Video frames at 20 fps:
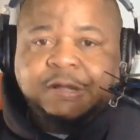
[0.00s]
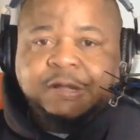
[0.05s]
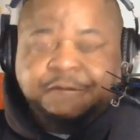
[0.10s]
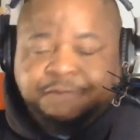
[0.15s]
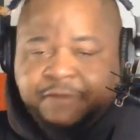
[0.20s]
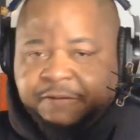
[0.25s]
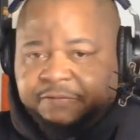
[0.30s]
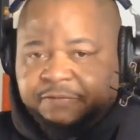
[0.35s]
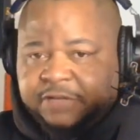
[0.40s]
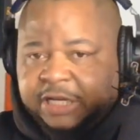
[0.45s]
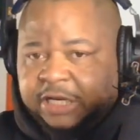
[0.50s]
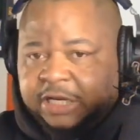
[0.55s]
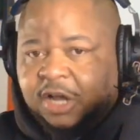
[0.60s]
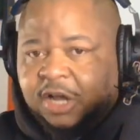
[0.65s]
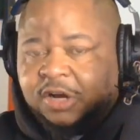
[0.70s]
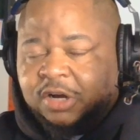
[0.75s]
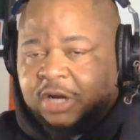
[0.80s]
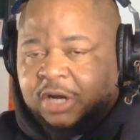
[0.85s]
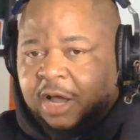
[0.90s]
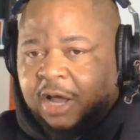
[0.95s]

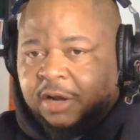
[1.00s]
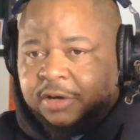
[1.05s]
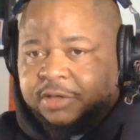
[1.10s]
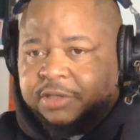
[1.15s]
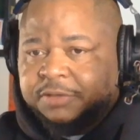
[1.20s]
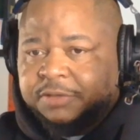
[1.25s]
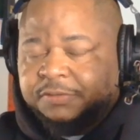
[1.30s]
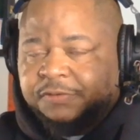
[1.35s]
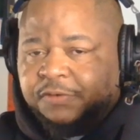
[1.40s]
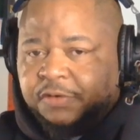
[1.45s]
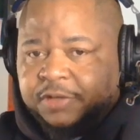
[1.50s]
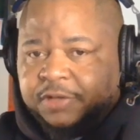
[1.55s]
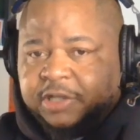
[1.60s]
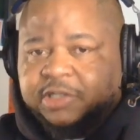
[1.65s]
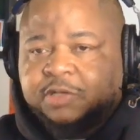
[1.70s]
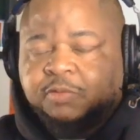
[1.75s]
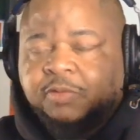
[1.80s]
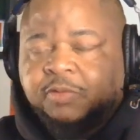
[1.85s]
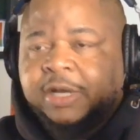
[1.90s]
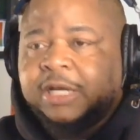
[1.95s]
$1,500 for this
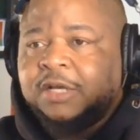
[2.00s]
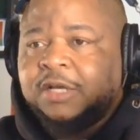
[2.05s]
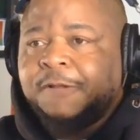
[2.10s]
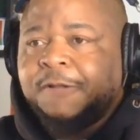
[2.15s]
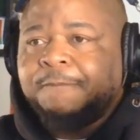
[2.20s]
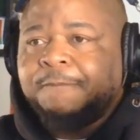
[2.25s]
arena,